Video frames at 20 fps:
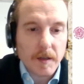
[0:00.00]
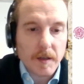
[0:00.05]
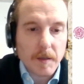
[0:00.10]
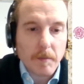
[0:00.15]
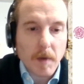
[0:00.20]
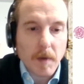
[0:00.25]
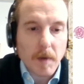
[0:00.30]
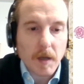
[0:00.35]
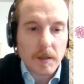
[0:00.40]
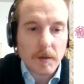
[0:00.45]
in the
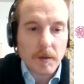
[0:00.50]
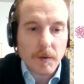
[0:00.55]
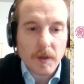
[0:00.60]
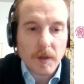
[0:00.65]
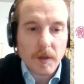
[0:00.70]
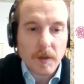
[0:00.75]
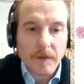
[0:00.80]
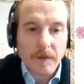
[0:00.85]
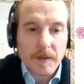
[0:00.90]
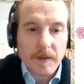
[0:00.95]
bottom you
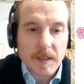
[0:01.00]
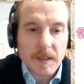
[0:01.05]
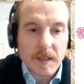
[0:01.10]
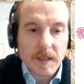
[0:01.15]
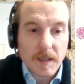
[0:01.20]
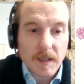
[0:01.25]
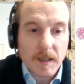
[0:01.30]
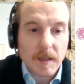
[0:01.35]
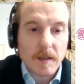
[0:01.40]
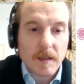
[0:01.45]
can
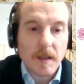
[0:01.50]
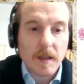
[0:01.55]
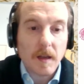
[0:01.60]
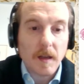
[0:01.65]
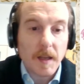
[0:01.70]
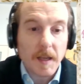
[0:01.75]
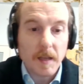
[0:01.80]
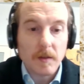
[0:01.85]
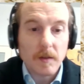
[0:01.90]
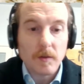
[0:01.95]
see the
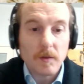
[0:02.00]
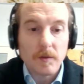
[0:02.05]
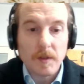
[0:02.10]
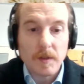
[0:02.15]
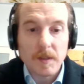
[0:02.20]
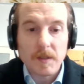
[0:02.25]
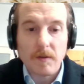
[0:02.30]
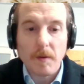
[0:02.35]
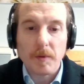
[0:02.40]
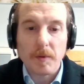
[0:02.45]
link to
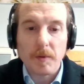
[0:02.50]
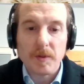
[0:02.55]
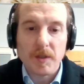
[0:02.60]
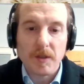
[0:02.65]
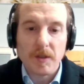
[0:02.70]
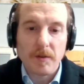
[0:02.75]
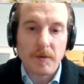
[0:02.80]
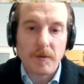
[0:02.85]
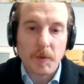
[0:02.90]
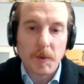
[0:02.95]
this repository,